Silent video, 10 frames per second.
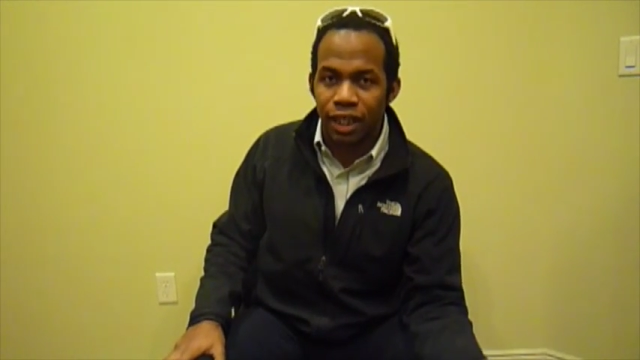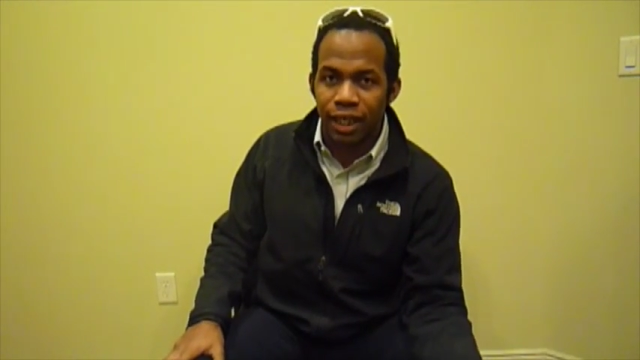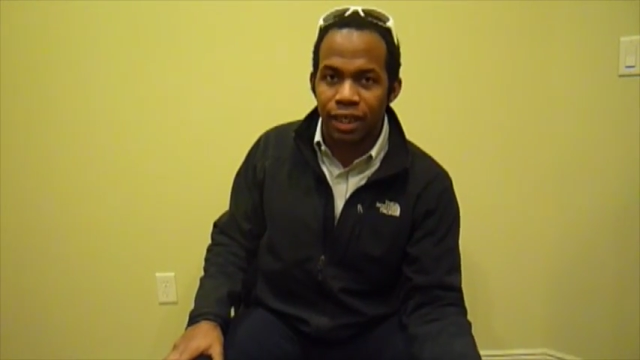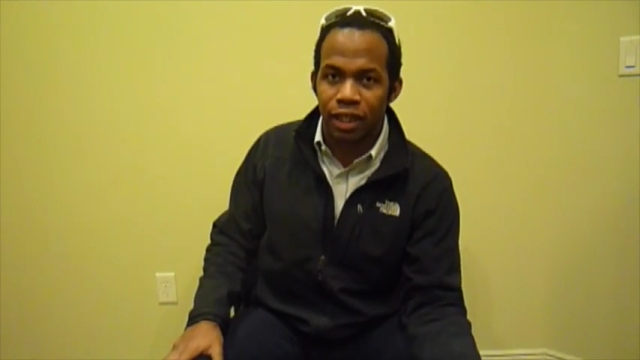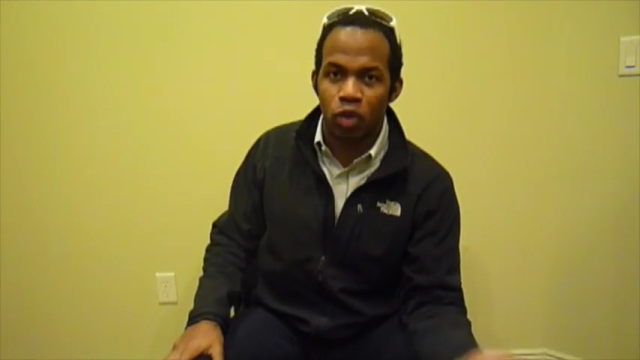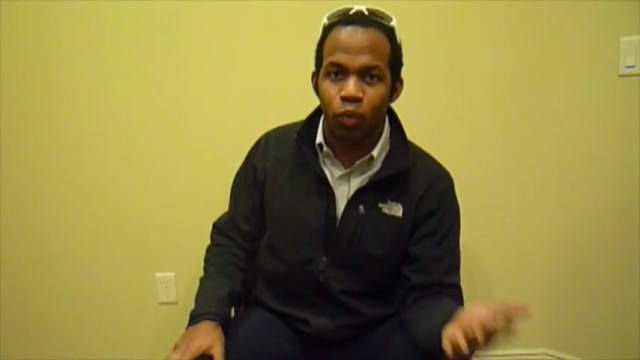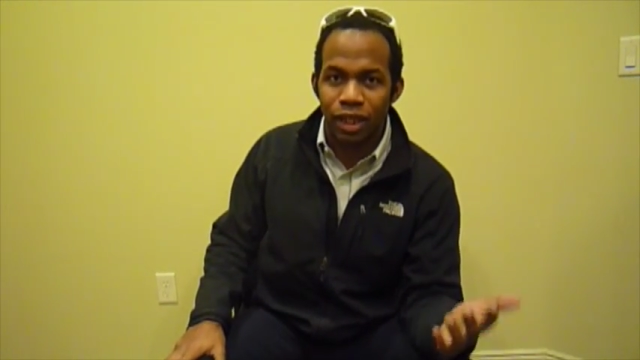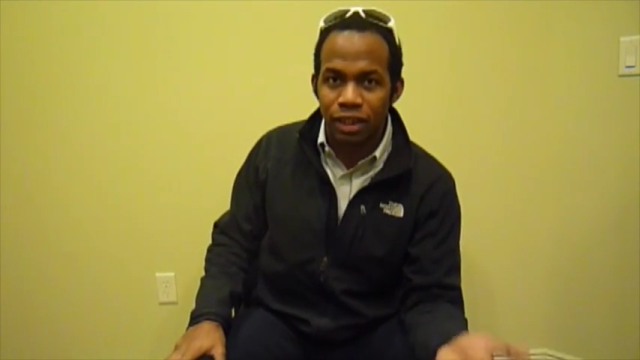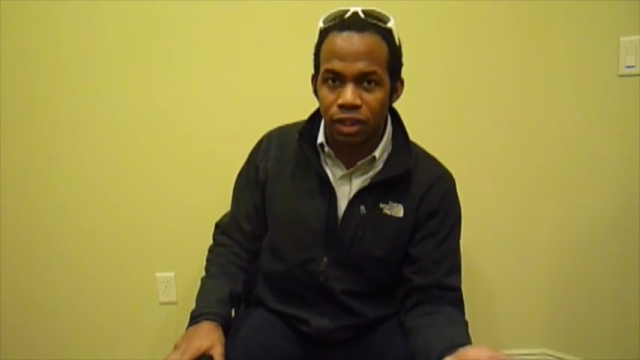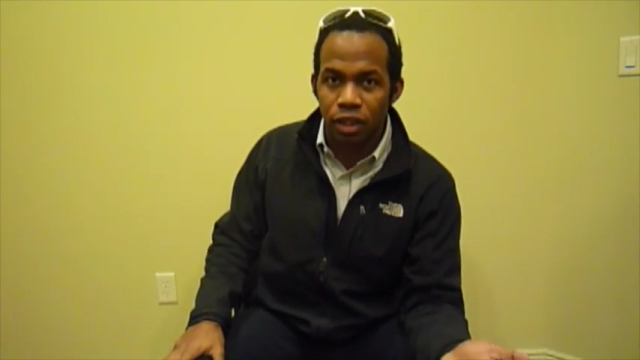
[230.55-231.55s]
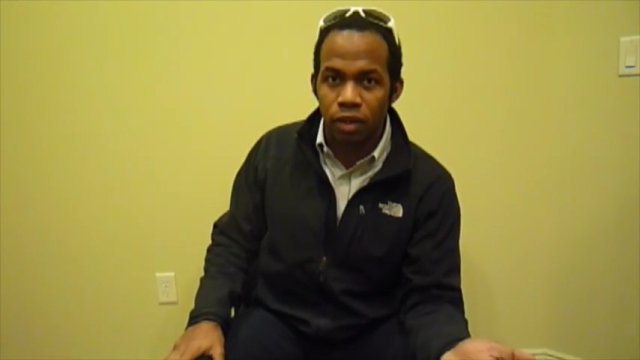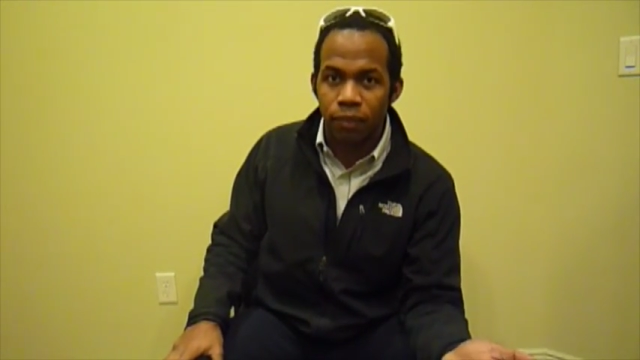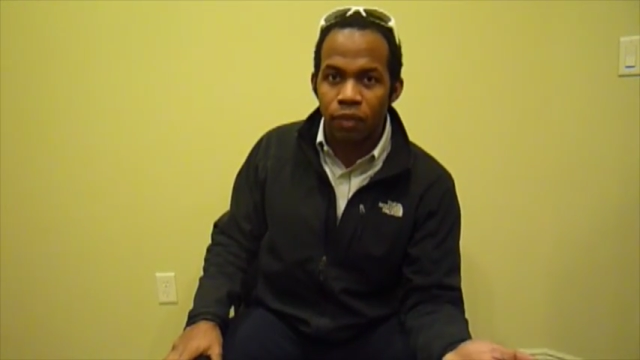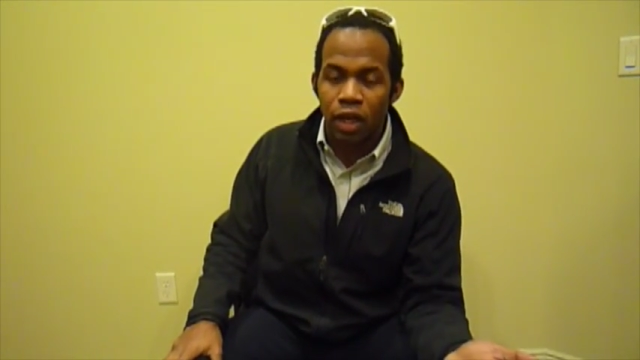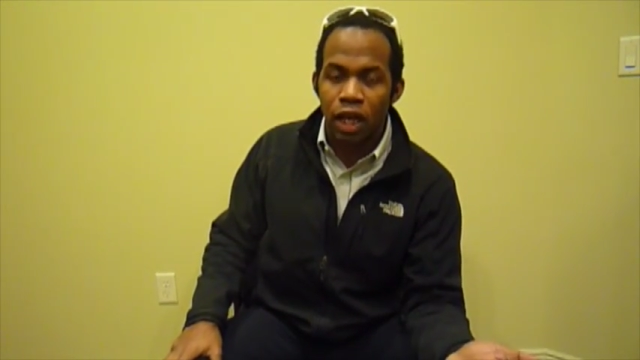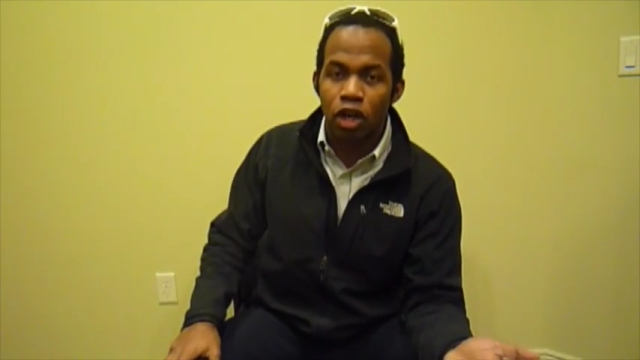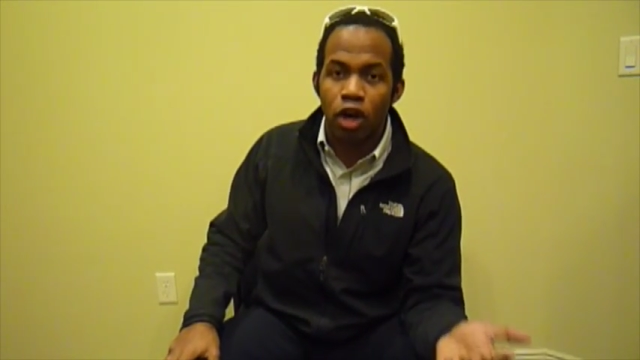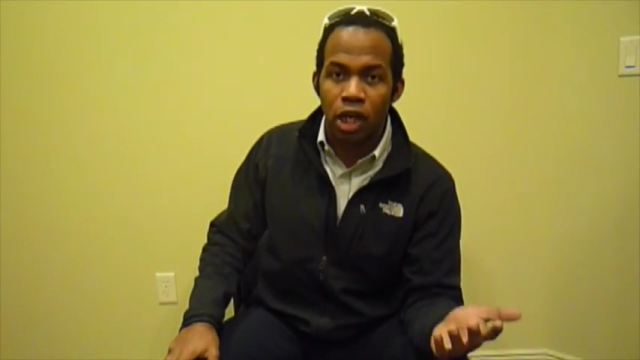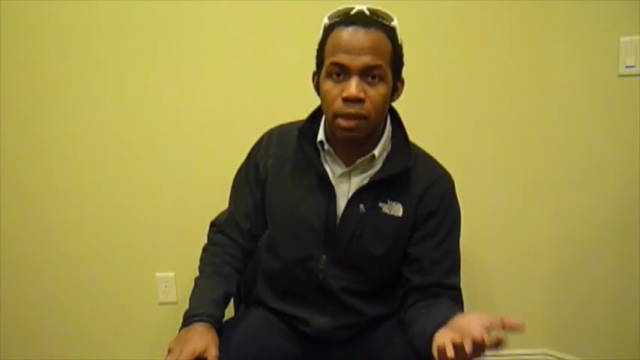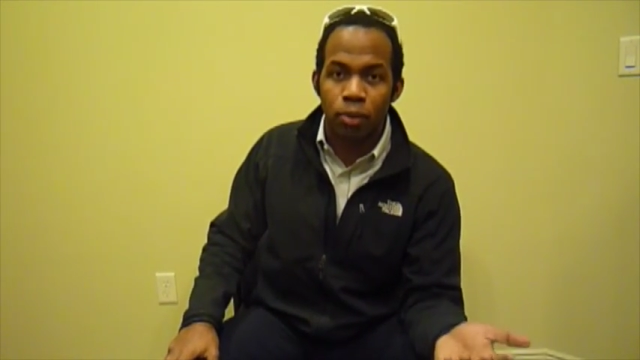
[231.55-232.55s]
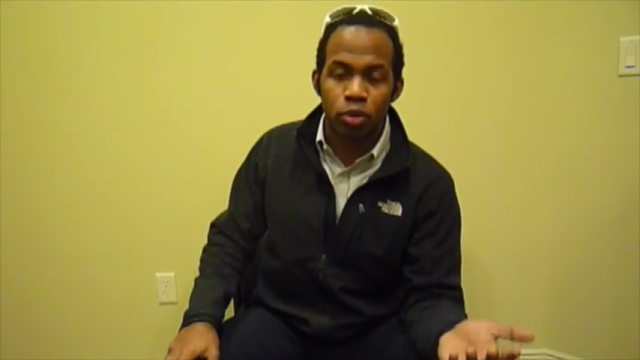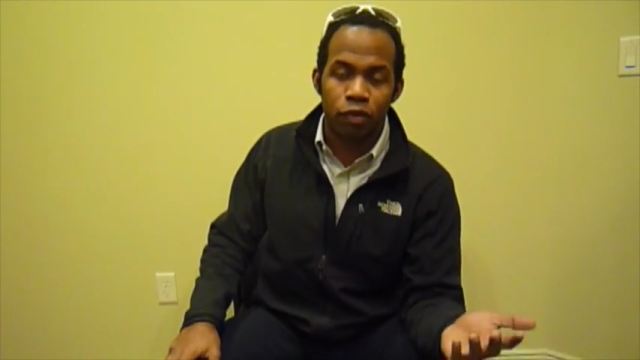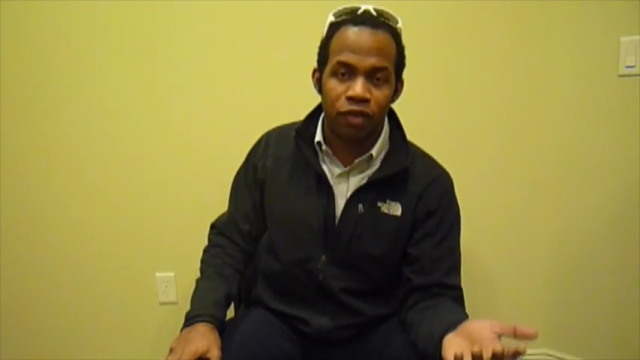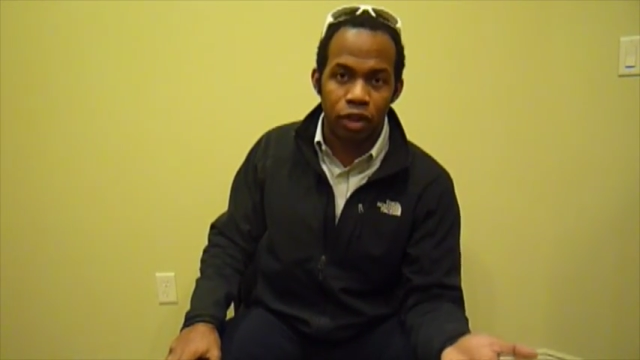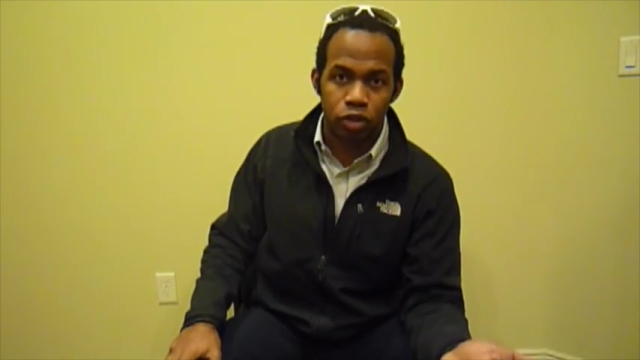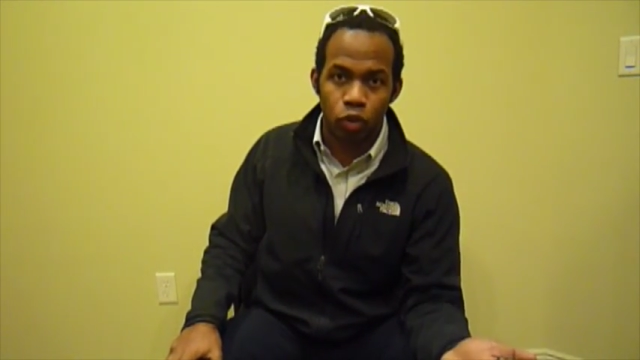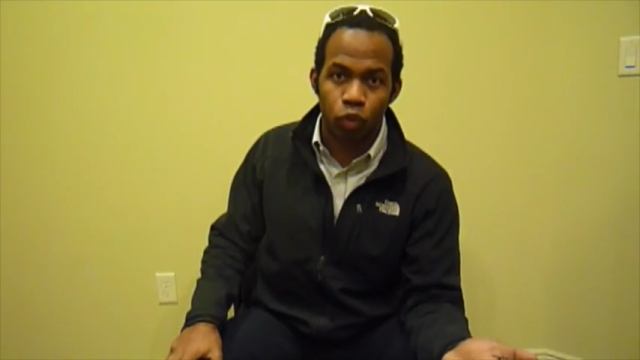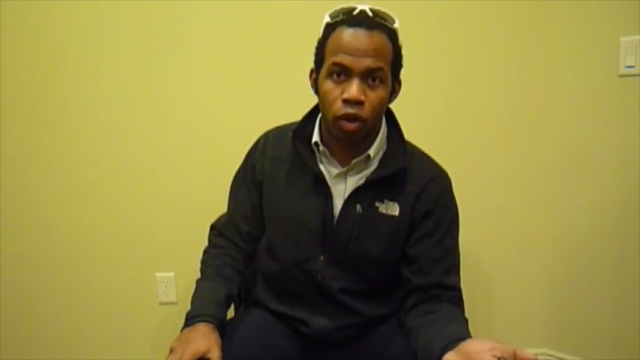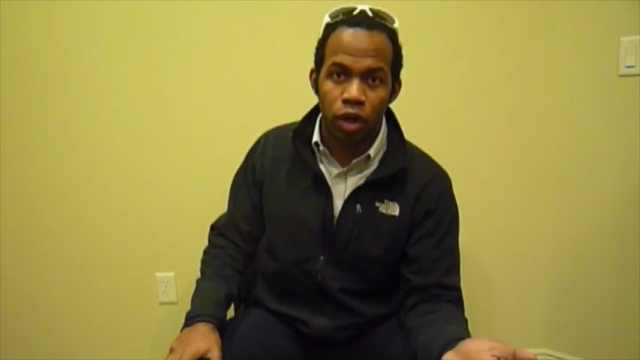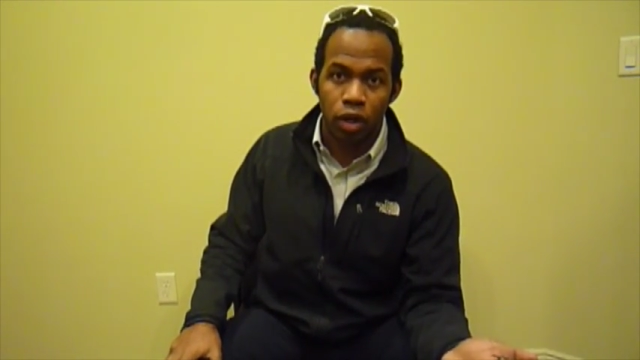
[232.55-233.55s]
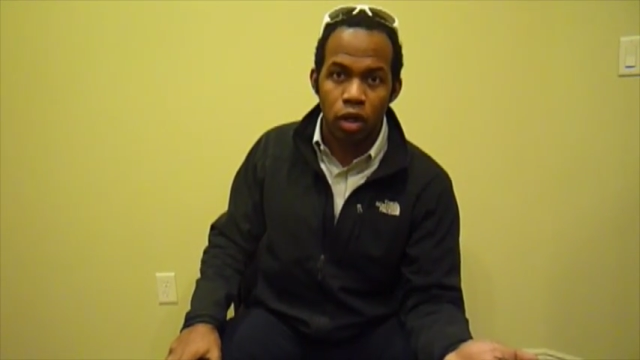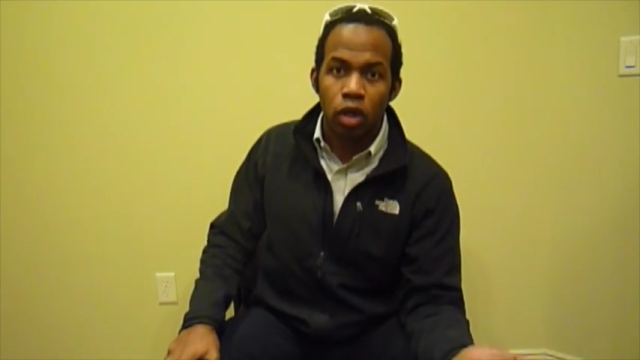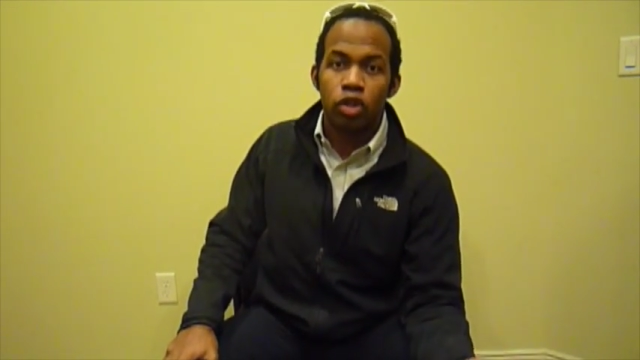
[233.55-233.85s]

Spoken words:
sick and wheezing and unable to finish the run.